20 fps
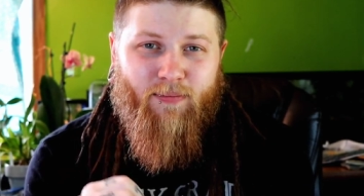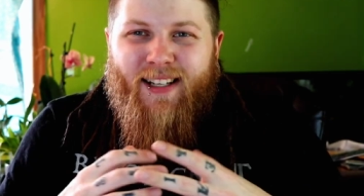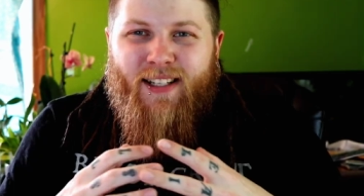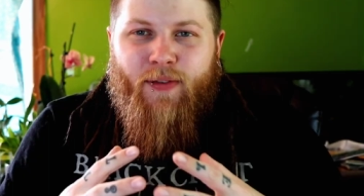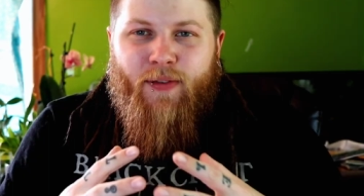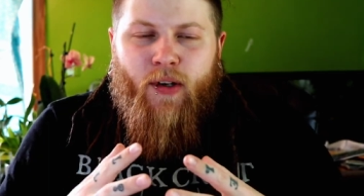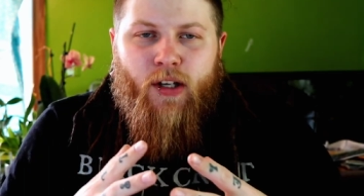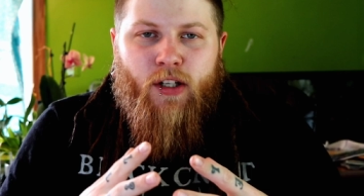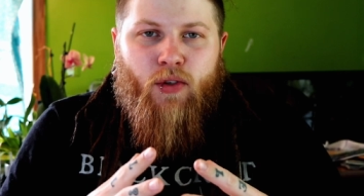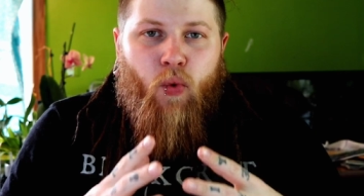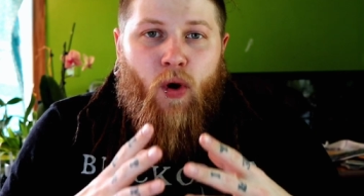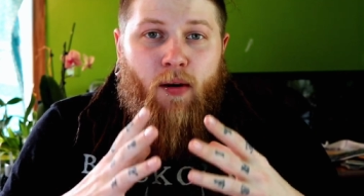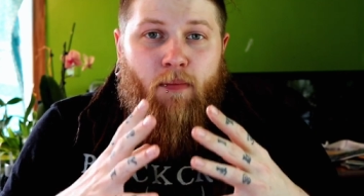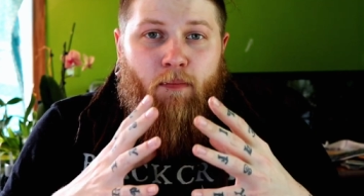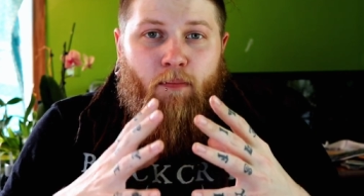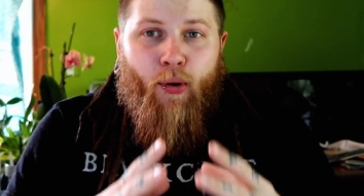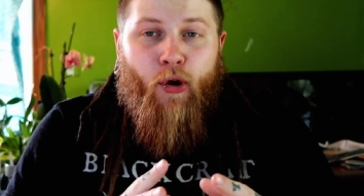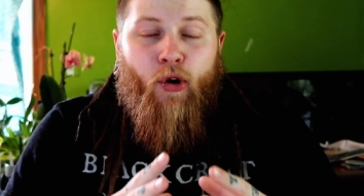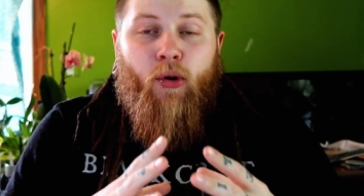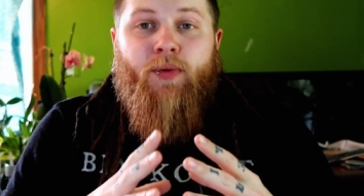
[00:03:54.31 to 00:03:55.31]
As far as
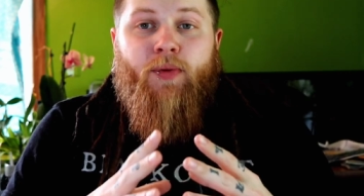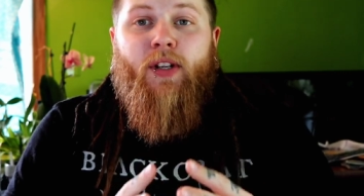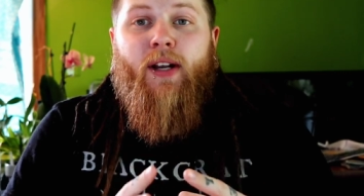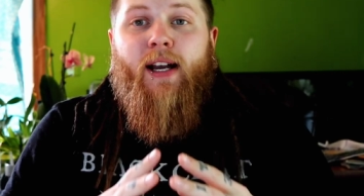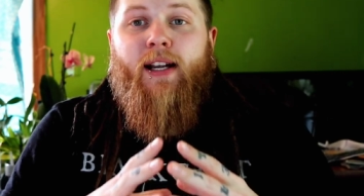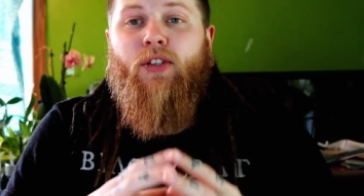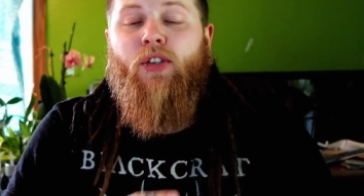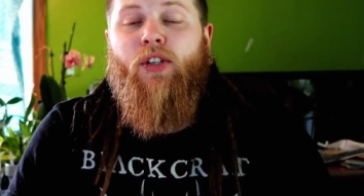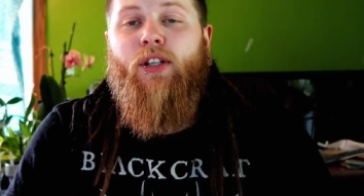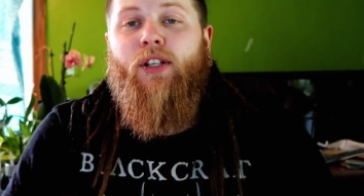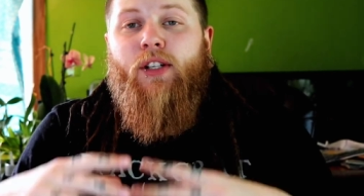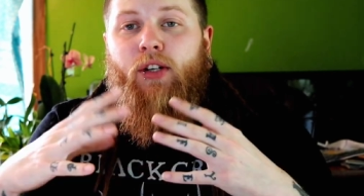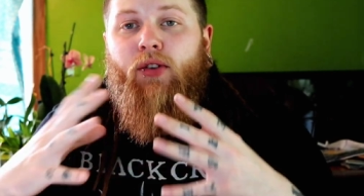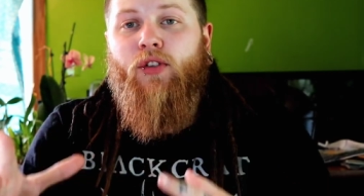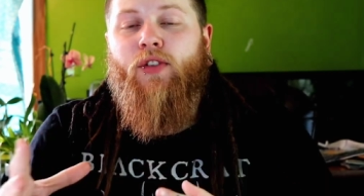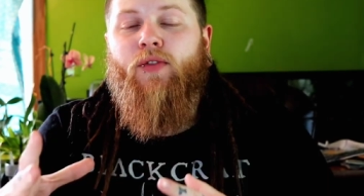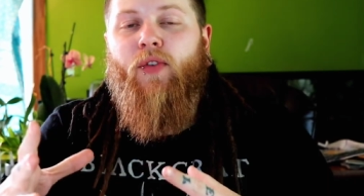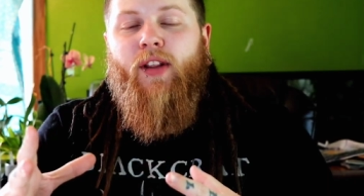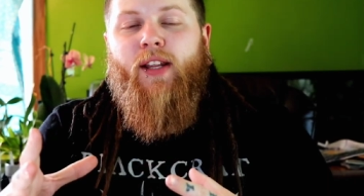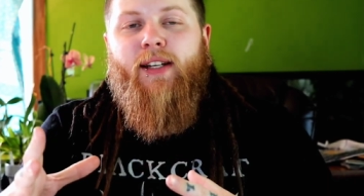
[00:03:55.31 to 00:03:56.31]
what bulbs to actually
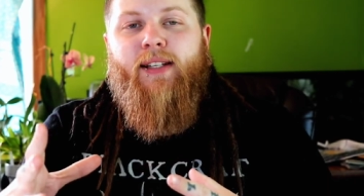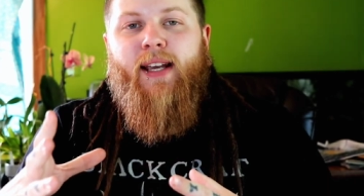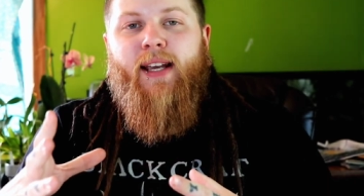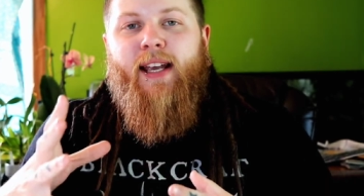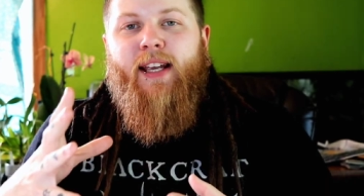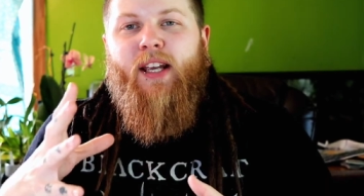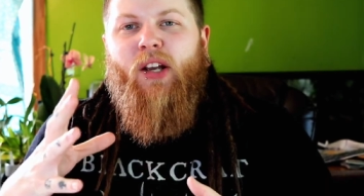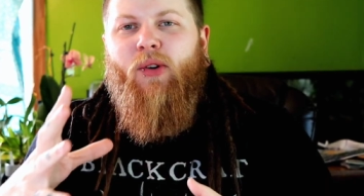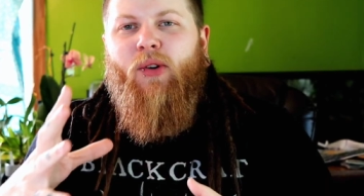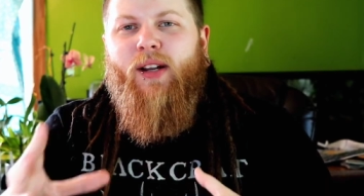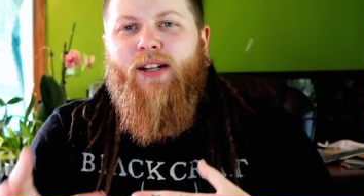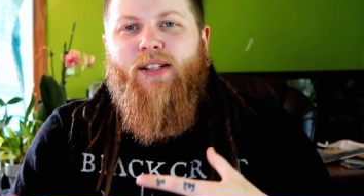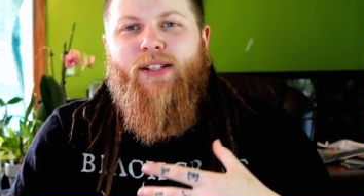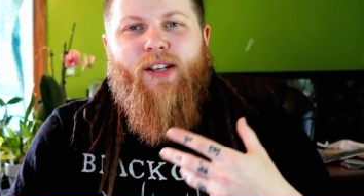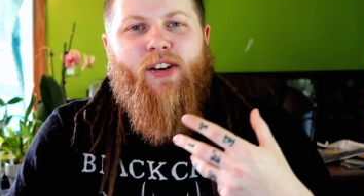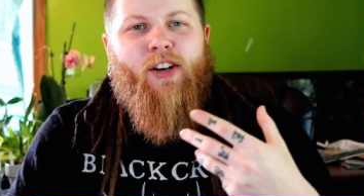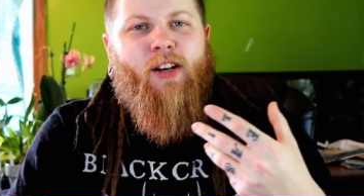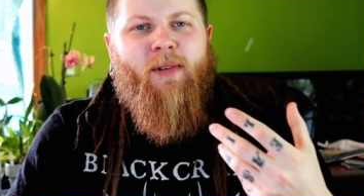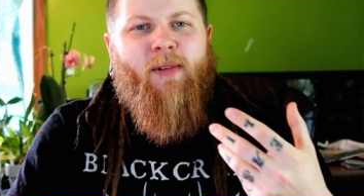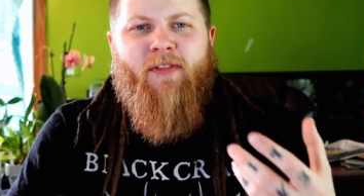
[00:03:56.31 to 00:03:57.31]
use for the Tegu, it's
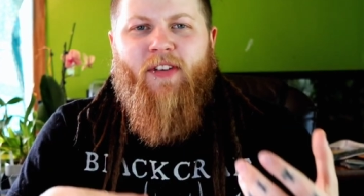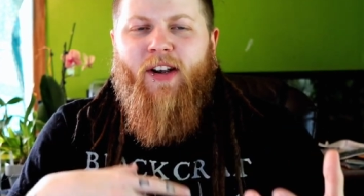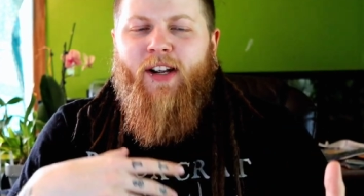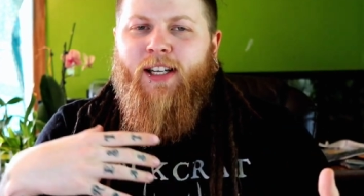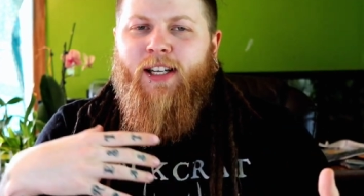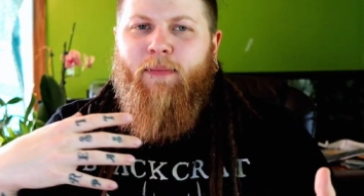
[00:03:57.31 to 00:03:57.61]
going to be very